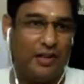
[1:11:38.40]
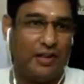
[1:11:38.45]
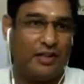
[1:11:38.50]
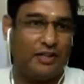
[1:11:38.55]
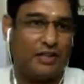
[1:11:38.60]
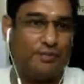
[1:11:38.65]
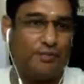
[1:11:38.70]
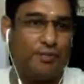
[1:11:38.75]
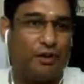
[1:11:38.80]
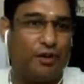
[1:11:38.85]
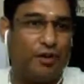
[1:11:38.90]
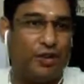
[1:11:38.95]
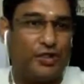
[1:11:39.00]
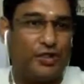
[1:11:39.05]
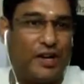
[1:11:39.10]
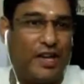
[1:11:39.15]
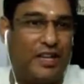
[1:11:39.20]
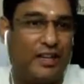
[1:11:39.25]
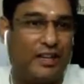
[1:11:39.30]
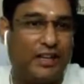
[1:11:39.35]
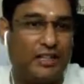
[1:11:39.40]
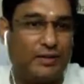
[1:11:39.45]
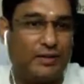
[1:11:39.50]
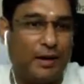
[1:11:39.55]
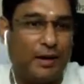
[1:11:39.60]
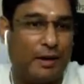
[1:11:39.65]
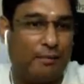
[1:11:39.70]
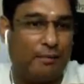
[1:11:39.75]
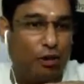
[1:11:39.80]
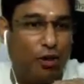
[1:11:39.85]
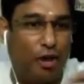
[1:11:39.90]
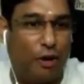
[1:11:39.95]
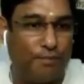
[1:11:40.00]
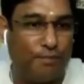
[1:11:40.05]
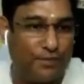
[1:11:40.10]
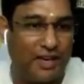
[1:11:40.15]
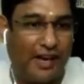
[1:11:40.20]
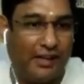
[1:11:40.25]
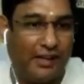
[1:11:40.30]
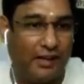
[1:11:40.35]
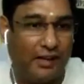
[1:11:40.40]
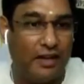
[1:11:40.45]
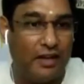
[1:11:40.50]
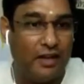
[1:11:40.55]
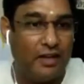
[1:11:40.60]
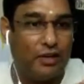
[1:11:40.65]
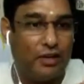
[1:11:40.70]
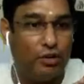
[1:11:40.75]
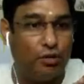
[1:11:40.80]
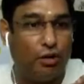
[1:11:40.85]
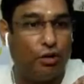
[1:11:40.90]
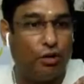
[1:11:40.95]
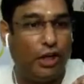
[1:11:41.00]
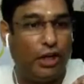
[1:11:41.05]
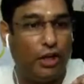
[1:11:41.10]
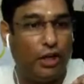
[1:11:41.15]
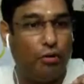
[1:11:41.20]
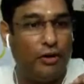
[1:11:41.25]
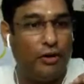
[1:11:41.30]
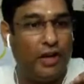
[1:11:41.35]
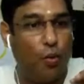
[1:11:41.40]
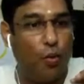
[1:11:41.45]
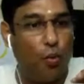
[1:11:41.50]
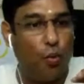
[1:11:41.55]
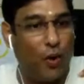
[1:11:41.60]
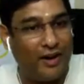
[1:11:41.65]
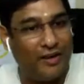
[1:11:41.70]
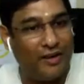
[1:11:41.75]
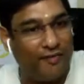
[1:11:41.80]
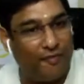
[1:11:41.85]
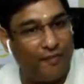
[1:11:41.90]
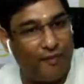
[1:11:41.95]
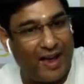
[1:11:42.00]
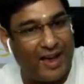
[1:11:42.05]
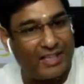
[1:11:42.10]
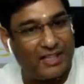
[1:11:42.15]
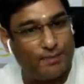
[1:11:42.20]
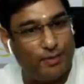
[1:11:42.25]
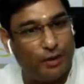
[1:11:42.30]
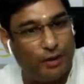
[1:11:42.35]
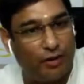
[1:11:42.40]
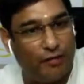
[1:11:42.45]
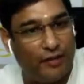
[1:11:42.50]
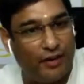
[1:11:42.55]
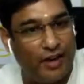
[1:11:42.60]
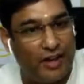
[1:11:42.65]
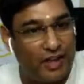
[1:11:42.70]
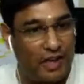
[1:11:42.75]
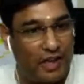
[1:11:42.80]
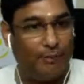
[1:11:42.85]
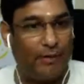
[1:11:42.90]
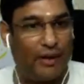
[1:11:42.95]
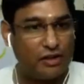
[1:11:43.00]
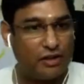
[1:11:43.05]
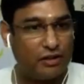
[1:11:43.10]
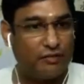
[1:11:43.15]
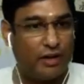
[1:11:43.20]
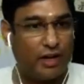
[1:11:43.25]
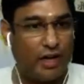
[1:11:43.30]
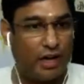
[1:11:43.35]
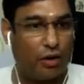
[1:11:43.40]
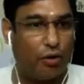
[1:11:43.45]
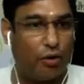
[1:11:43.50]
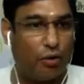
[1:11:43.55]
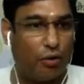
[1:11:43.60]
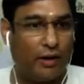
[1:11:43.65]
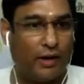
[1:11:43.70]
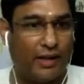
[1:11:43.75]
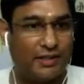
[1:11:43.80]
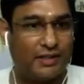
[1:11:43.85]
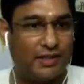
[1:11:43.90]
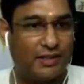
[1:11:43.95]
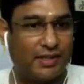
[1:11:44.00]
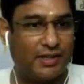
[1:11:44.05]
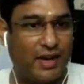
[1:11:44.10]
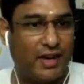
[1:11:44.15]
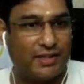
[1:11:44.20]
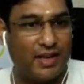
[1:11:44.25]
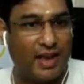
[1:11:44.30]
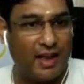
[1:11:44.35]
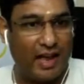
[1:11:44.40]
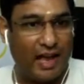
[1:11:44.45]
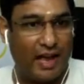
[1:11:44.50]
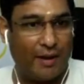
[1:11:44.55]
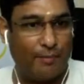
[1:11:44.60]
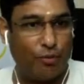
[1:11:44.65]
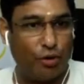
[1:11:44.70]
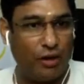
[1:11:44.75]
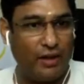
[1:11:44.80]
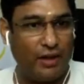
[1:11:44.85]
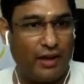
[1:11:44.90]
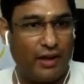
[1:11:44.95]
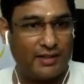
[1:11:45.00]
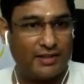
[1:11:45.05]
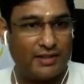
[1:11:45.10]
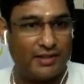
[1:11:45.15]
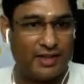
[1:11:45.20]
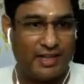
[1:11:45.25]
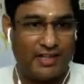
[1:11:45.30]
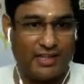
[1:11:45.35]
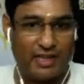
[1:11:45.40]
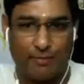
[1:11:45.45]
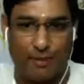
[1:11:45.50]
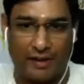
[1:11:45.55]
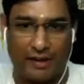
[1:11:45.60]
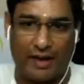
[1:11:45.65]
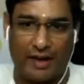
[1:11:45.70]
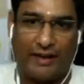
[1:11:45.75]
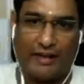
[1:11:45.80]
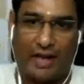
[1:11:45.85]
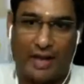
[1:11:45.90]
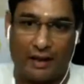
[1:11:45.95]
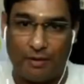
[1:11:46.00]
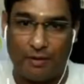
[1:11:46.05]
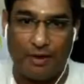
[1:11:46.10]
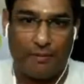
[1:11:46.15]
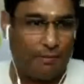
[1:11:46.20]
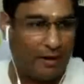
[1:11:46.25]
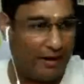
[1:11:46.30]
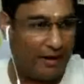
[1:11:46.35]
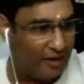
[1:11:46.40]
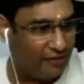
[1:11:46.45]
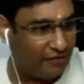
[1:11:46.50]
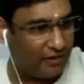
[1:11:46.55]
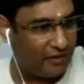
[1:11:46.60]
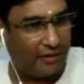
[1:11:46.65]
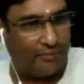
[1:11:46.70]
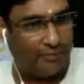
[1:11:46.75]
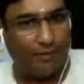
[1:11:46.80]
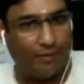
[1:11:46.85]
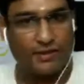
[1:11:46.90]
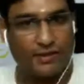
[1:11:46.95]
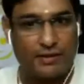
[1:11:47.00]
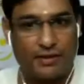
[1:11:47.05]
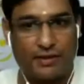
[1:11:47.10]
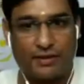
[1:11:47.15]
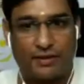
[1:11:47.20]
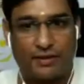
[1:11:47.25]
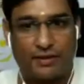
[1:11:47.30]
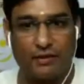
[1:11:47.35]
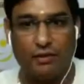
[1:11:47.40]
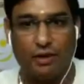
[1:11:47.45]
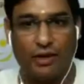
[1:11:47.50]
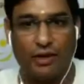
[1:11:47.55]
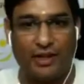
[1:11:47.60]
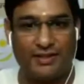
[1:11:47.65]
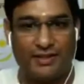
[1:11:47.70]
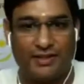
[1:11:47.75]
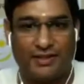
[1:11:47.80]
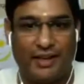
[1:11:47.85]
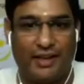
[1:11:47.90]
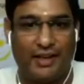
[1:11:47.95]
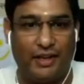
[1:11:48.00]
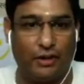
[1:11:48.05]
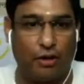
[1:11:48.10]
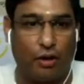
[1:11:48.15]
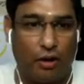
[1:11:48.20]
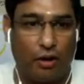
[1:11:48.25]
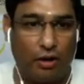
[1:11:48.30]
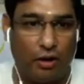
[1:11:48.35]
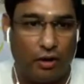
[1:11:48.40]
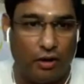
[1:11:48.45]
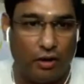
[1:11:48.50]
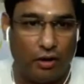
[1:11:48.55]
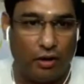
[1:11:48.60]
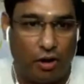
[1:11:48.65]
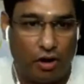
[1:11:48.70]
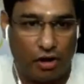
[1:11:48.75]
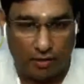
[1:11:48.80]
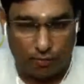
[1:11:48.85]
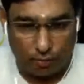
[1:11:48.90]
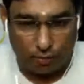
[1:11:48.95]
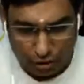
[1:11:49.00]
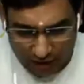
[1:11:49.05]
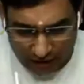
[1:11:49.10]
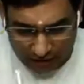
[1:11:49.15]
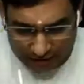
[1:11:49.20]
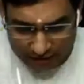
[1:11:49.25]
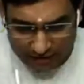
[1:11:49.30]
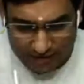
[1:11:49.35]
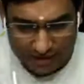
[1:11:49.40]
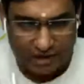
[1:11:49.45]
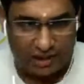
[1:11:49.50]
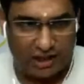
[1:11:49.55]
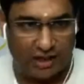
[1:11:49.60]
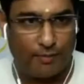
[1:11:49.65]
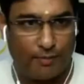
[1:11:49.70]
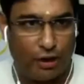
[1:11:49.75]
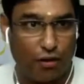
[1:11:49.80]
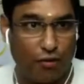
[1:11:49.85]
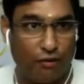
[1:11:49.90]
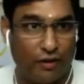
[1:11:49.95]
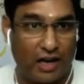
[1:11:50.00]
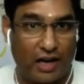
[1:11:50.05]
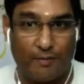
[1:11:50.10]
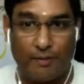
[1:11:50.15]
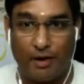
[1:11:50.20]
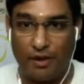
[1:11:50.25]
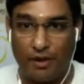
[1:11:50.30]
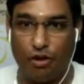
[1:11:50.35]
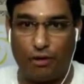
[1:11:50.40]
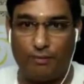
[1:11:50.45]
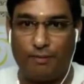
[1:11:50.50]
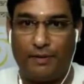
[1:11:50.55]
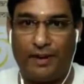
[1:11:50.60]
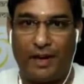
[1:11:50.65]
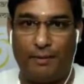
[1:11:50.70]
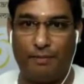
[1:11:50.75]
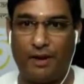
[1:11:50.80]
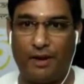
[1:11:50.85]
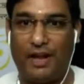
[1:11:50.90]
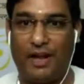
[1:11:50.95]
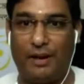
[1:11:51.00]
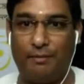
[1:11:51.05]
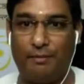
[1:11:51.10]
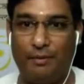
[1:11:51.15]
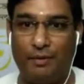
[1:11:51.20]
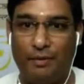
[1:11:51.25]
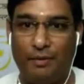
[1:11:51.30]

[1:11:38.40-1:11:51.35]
Spirituality has become lopsided. You're only doing one aspect of it. Imagine when I go and exercise, I'm only exercising my right arm. My left arm is not exercised at all. Or I'm only exercising my lower arm, not my upper arm.